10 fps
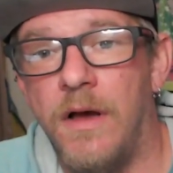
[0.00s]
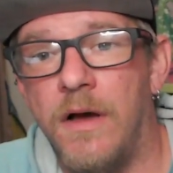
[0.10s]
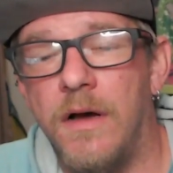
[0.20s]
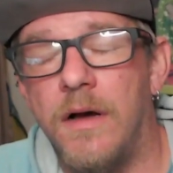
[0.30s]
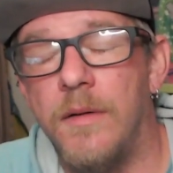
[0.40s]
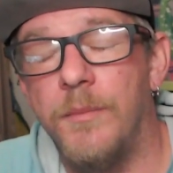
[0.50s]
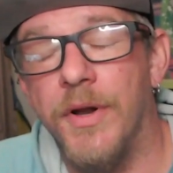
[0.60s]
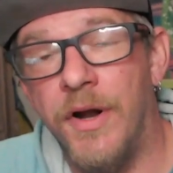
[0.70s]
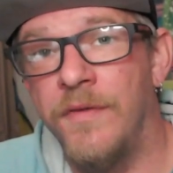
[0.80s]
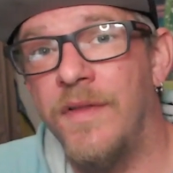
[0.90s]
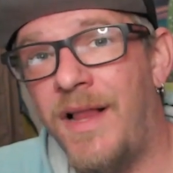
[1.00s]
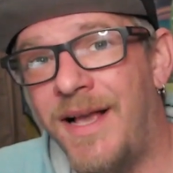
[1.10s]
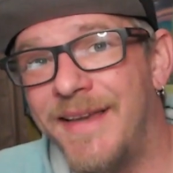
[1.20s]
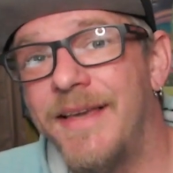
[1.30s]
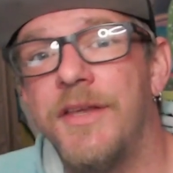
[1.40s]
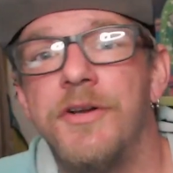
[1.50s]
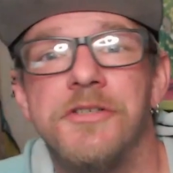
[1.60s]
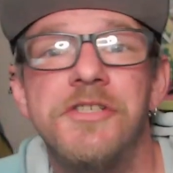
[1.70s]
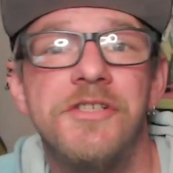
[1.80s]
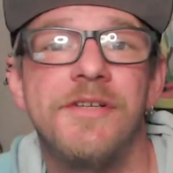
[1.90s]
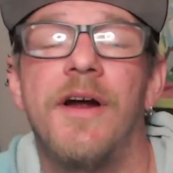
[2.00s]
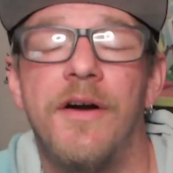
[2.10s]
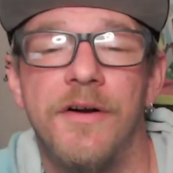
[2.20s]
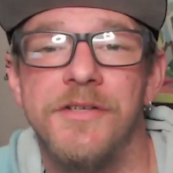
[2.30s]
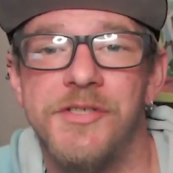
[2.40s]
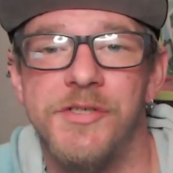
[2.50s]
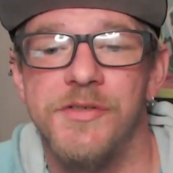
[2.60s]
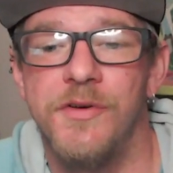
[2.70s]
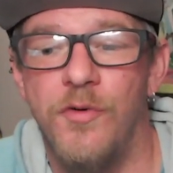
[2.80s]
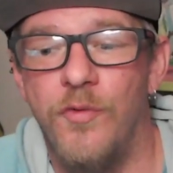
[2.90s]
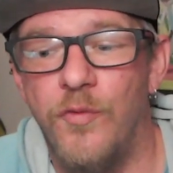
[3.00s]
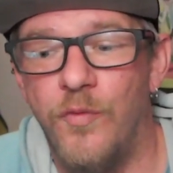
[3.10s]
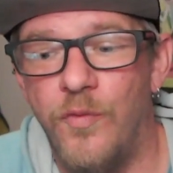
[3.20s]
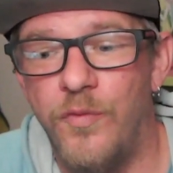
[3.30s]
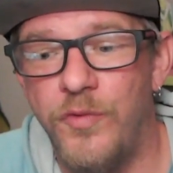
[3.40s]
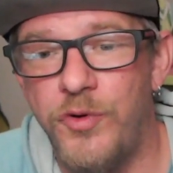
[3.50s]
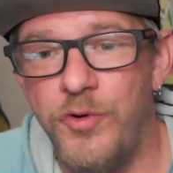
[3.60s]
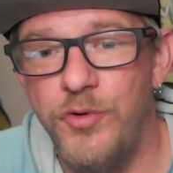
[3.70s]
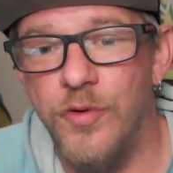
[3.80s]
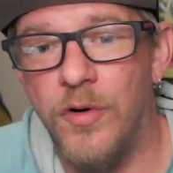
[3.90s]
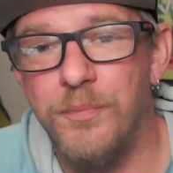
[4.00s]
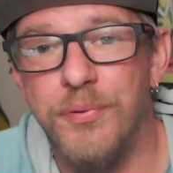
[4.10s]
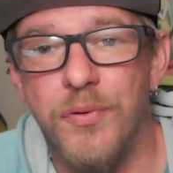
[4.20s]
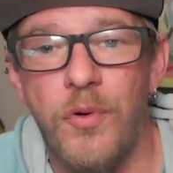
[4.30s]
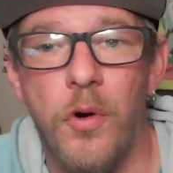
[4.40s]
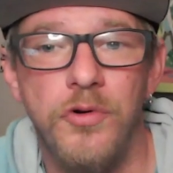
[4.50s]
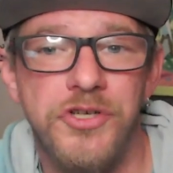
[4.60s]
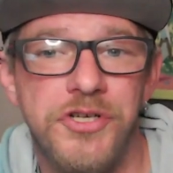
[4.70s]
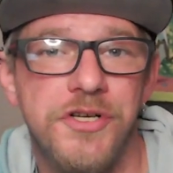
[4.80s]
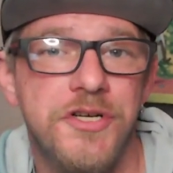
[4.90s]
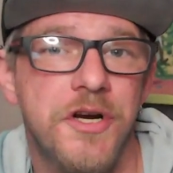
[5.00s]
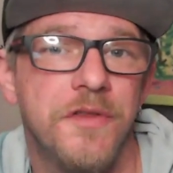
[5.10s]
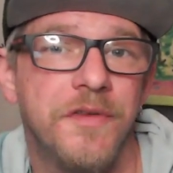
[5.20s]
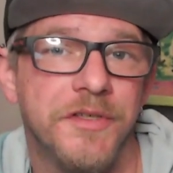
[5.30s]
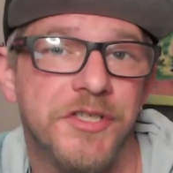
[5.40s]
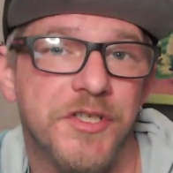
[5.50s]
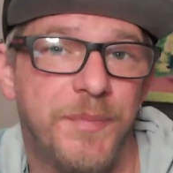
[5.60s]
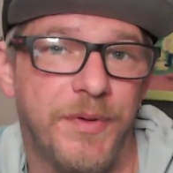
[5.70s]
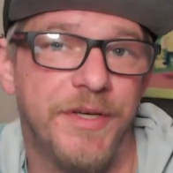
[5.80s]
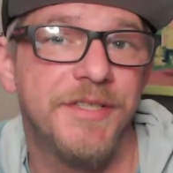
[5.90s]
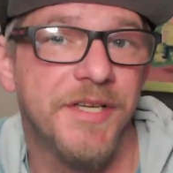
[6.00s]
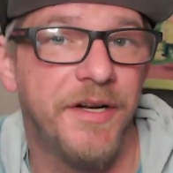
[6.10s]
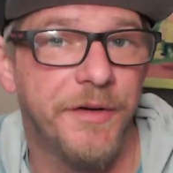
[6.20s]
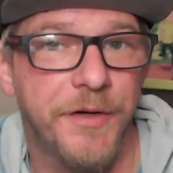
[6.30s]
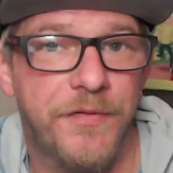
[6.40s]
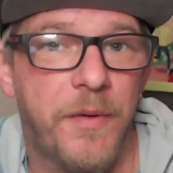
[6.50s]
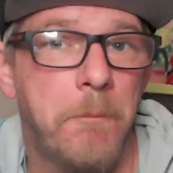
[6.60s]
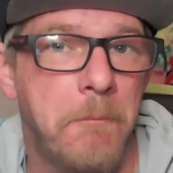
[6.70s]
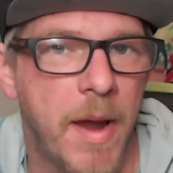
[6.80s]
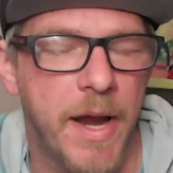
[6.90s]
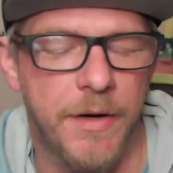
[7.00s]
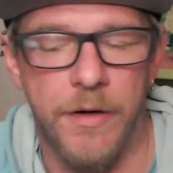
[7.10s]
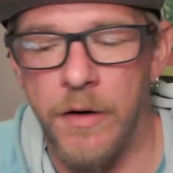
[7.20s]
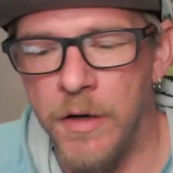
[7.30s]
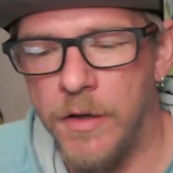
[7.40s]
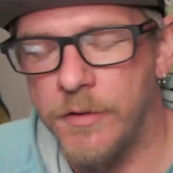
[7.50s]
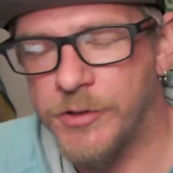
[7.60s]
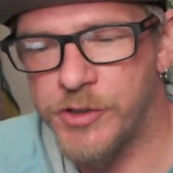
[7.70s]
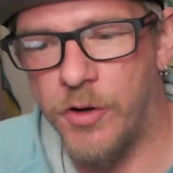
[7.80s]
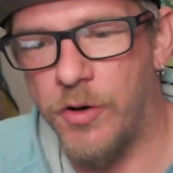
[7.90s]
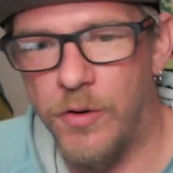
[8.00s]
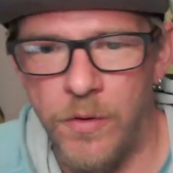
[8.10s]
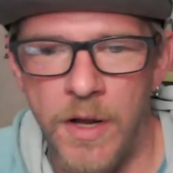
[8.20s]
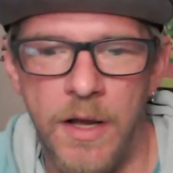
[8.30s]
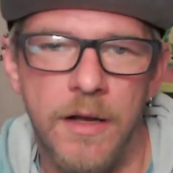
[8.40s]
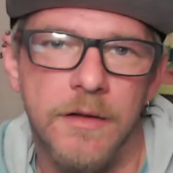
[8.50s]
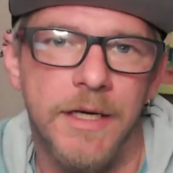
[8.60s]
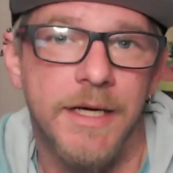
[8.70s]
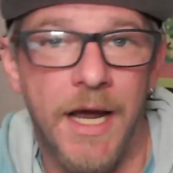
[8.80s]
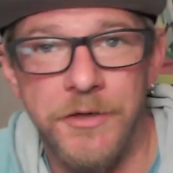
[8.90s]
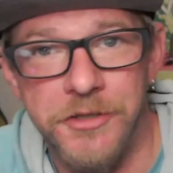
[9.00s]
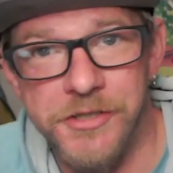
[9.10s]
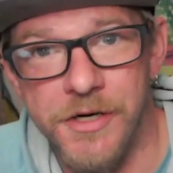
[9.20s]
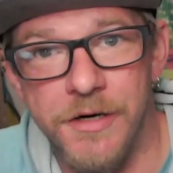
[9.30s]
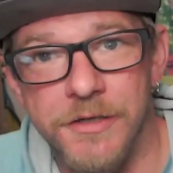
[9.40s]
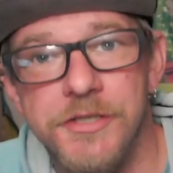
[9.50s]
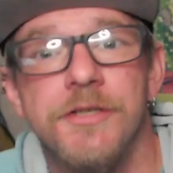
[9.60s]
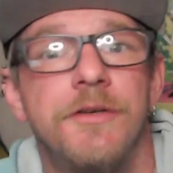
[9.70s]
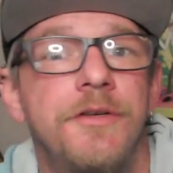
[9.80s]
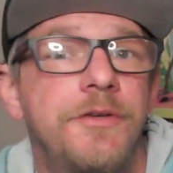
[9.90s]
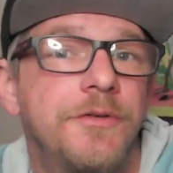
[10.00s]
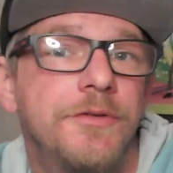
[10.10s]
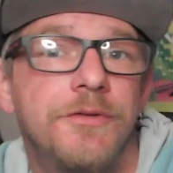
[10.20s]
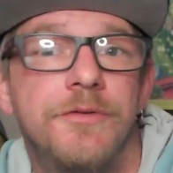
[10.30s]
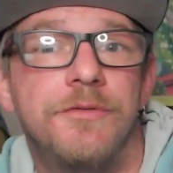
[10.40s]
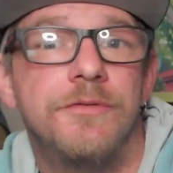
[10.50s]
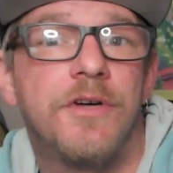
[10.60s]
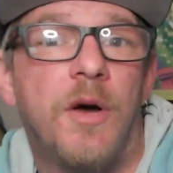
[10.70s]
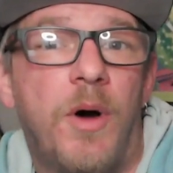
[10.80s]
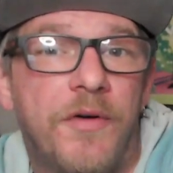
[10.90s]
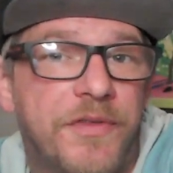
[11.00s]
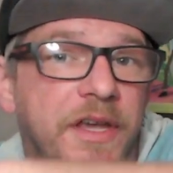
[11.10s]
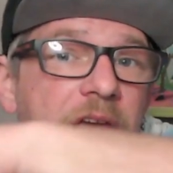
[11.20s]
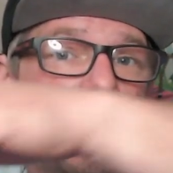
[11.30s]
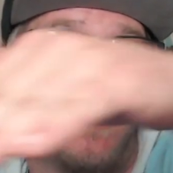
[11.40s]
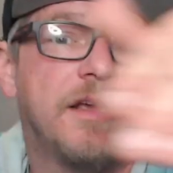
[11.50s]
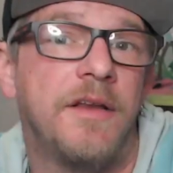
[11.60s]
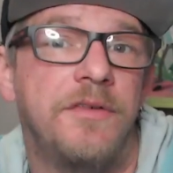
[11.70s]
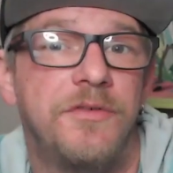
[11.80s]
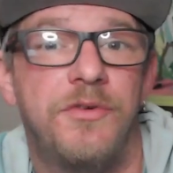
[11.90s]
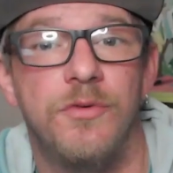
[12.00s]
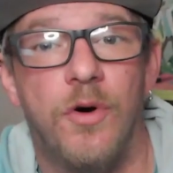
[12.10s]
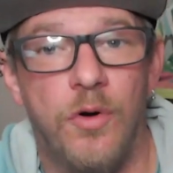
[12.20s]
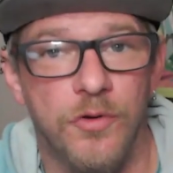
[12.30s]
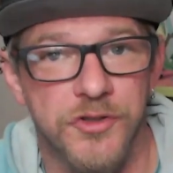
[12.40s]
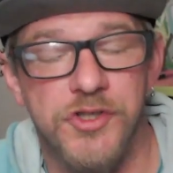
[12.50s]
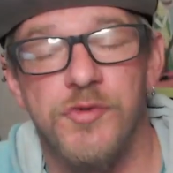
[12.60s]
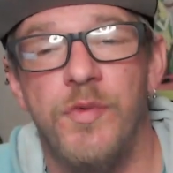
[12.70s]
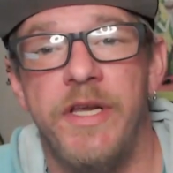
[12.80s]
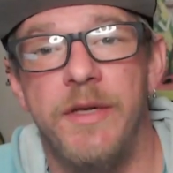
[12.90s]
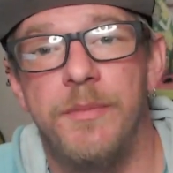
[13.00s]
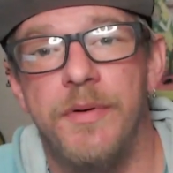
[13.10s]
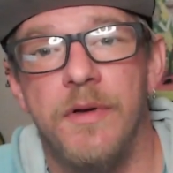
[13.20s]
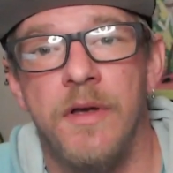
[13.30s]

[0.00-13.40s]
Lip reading: but unlike your starts, you approach the splits in a different manner. So, like on your starts, you come off the gate and you do a whole sweep,